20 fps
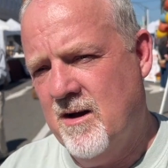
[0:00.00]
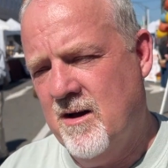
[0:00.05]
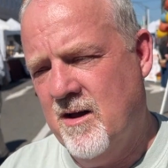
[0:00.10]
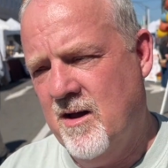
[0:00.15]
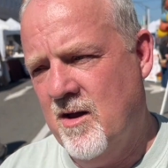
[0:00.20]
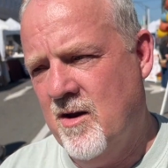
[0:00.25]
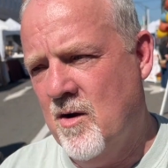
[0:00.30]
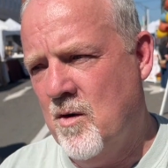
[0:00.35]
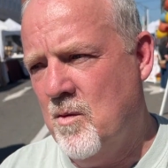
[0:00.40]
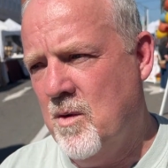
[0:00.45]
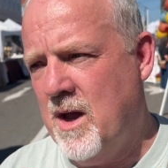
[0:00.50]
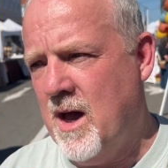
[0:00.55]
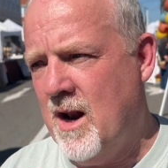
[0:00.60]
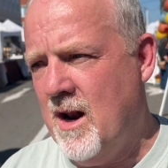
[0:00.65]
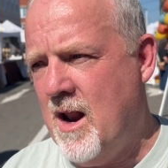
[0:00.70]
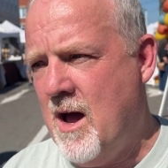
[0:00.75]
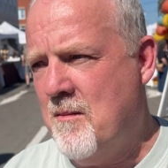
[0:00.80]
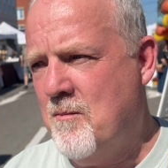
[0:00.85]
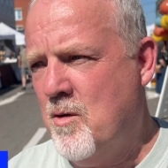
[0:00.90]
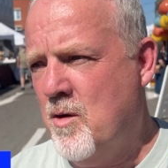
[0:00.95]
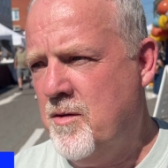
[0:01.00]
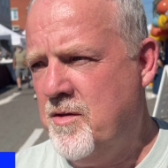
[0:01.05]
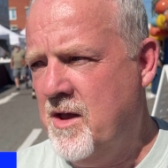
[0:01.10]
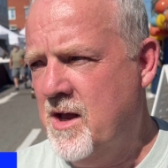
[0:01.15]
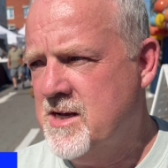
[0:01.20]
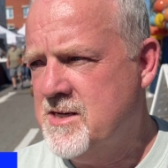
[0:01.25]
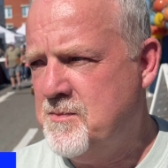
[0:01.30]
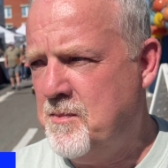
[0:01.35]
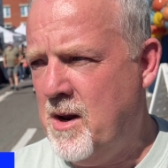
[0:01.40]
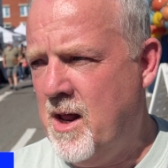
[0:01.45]
You know, we got a lot more
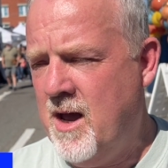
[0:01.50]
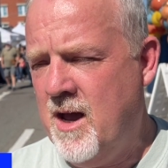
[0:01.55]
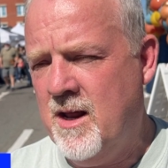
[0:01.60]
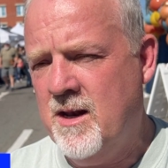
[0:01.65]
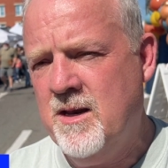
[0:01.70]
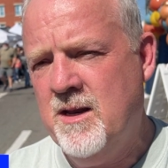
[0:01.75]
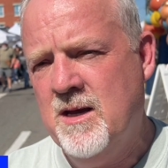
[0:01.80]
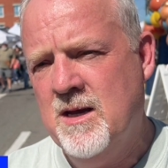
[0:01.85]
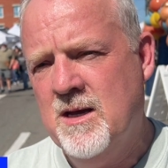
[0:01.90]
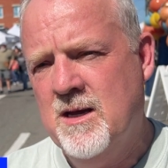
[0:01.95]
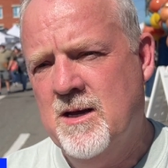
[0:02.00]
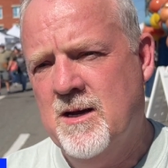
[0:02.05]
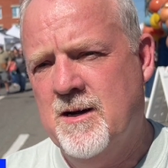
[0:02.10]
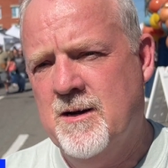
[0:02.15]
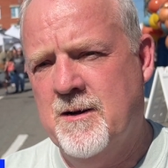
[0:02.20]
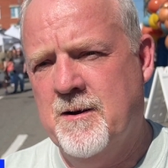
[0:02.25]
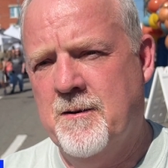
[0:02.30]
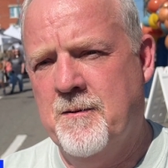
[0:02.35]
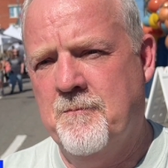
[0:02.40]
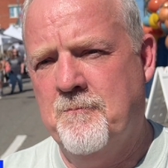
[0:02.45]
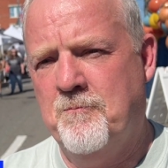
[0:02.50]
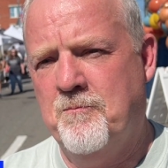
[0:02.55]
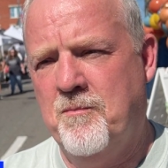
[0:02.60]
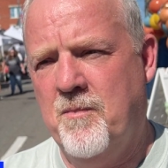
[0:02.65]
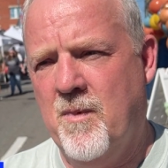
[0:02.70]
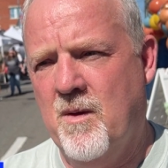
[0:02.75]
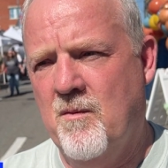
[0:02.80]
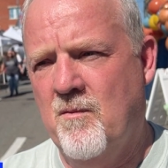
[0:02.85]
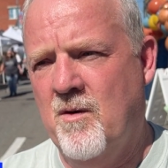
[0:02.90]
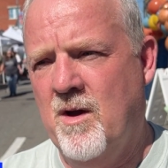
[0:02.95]
things planned. Um,
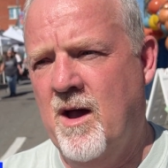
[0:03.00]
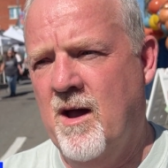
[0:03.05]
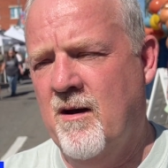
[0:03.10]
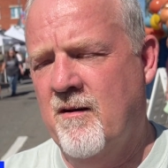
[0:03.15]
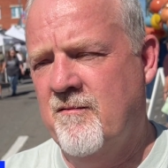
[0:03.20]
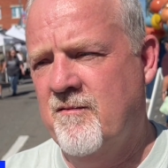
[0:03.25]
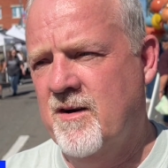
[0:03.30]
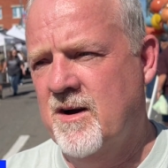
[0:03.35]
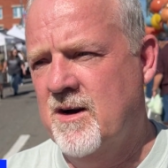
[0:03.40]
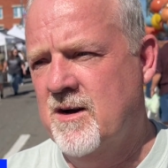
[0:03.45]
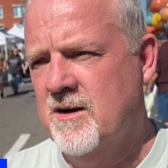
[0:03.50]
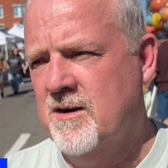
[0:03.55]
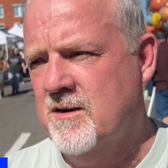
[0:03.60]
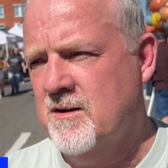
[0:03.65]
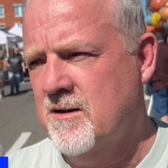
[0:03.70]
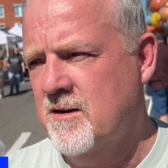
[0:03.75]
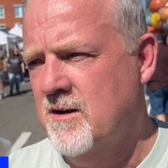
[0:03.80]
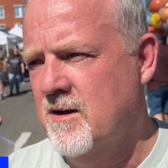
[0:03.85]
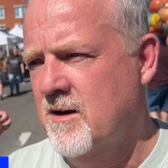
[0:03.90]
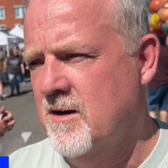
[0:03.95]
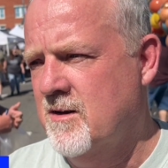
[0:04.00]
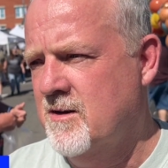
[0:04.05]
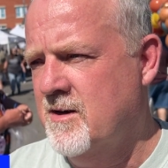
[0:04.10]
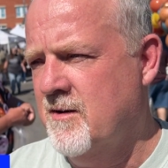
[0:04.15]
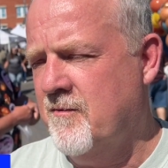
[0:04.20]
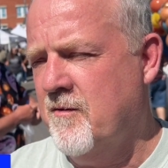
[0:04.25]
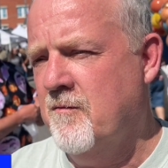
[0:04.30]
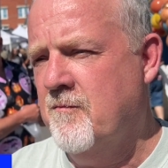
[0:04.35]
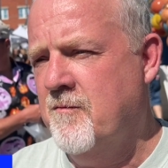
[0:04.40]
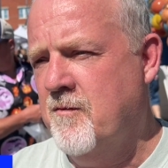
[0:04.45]
we have uh, uh,
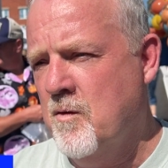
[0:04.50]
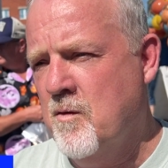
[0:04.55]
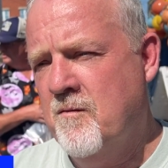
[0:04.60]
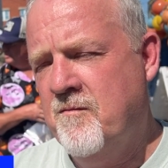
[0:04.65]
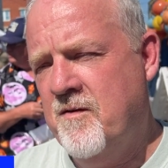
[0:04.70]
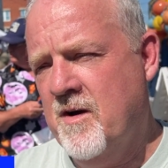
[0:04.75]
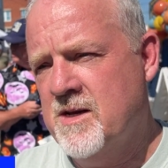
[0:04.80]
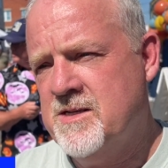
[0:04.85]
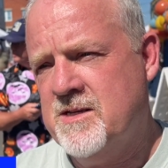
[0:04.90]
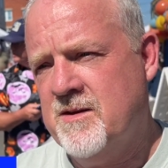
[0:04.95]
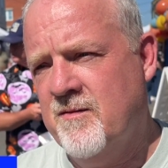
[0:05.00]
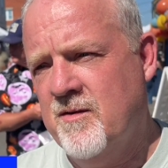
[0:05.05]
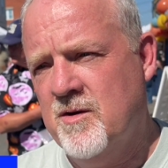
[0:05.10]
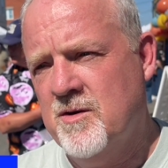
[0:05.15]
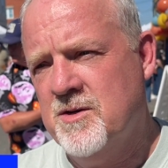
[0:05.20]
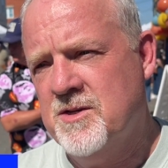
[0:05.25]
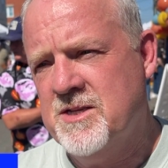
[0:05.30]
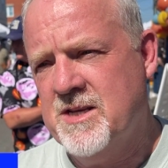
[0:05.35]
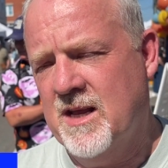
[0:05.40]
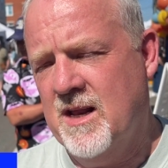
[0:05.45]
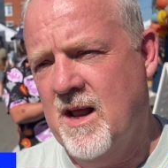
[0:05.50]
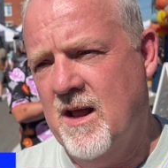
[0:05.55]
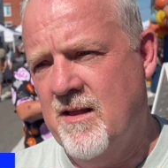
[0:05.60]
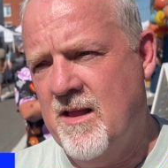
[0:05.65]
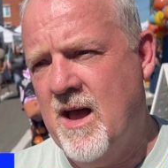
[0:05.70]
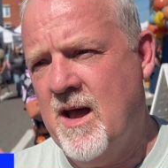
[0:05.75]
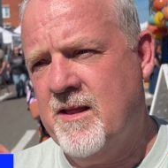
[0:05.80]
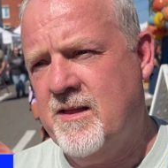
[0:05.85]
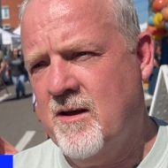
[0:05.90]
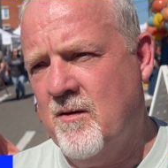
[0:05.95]
different food festivals and, and,
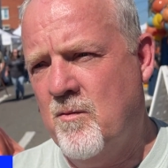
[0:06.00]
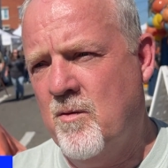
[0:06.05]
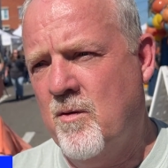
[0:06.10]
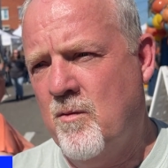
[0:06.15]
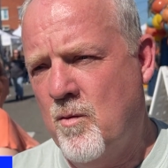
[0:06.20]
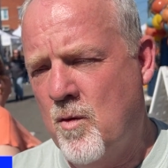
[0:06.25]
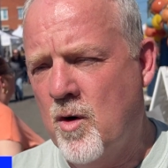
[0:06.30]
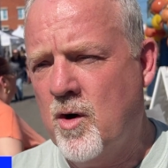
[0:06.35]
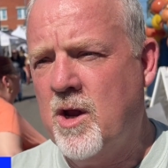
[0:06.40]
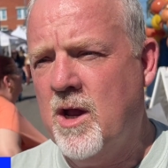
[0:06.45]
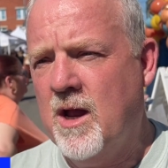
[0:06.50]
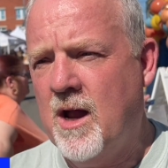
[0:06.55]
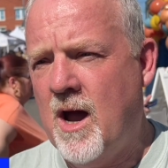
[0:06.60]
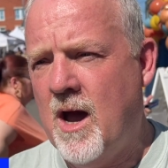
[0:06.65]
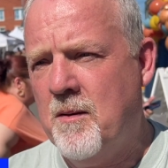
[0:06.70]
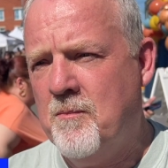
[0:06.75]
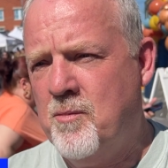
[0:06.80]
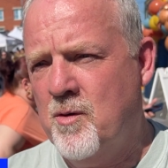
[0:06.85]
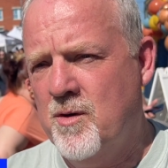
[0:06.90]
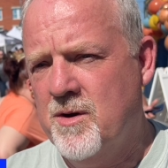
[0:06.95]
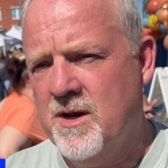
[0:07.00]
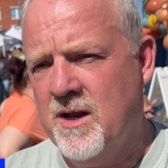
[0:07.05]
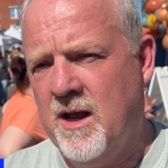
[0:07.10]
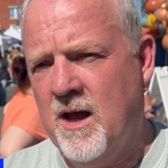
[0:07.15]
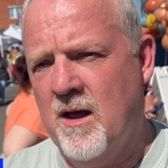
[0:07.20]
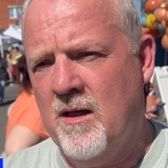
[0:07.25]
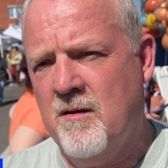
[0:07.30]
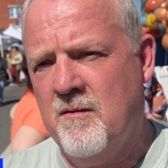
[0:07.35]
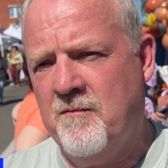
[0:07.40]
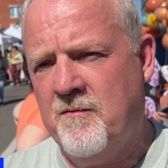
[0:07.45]
that that we're working on putting
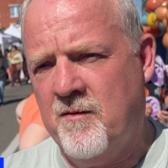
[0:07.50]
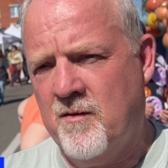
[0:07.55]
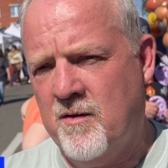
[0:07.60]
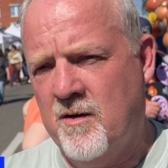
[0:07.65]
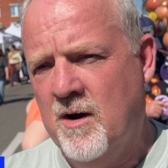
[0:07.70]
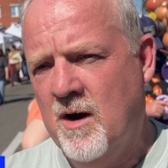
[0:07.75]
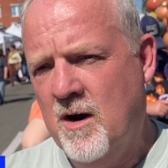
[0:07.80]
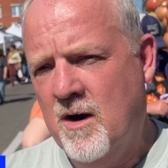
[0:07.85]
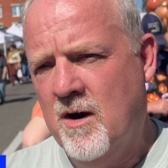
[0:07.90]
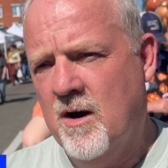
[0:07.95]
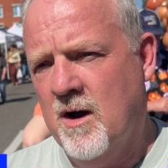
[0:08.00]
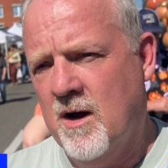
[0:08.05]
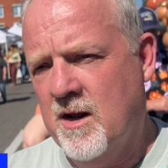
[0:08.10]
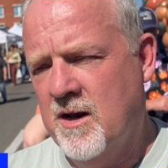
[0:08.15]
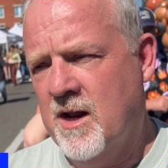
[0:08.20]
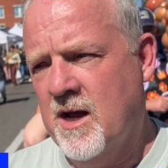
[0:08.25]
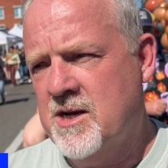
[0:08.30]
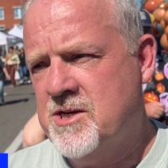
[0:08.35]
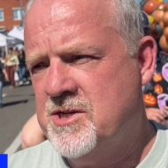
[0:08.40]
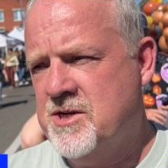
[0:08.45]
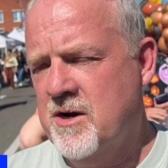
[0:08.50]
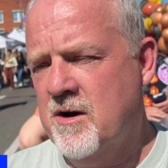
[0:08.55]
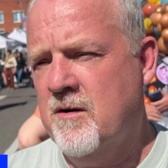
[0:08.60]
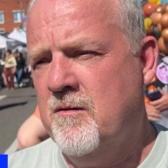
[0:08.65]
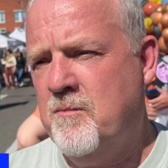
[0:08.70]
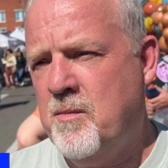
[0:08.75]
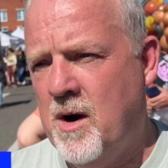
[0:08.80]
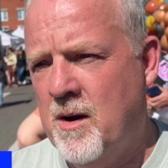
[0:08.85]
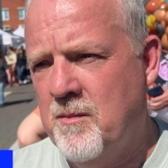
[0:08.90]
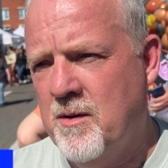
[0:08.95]
together for uh, next year,
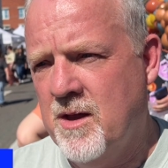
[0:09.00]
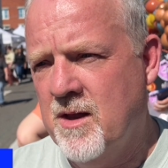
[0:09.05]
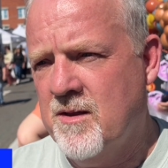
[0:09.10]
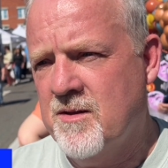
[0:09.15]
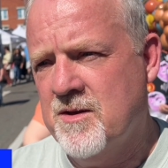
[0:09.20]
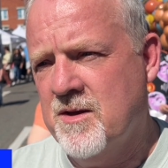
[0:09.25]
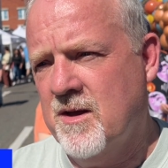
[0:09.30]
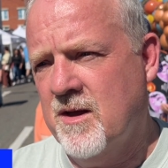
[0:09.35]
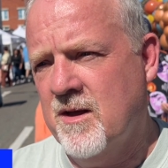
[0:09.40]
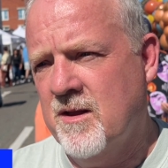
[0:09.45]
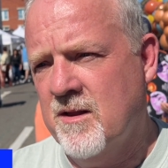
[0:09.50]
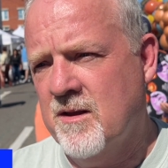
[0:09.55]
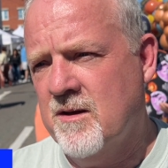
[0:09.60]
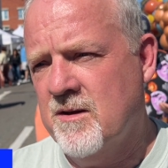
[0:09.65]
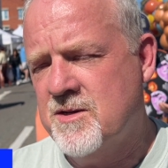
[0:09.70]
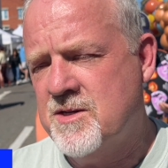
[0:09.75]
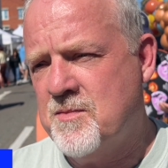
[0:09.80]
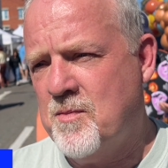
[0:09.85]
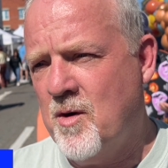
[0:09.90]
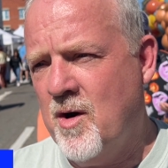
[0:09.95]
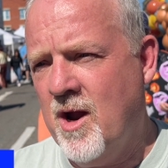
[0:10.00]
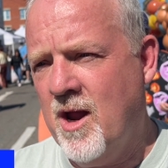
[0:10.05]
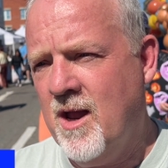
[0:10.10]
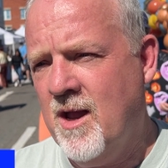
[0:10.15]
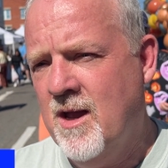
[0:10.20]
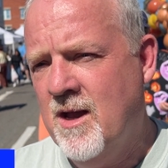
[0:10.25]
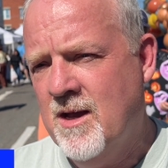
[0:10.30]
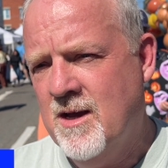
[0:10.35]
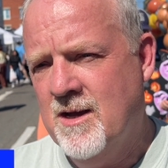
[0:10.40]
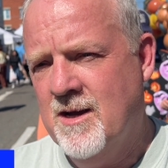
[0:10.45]
probably in the in the spring.